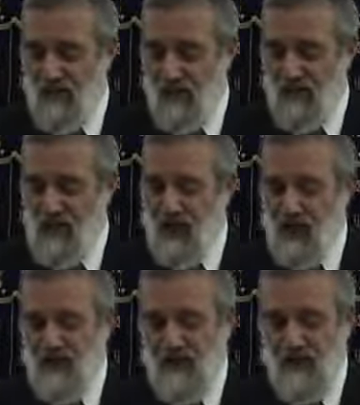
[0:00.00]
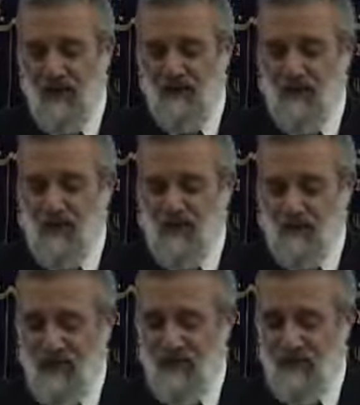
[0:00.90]
and take on the suffering
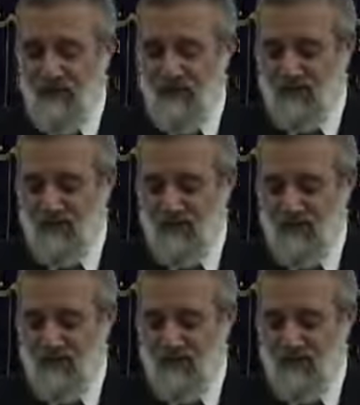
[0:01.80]
of others.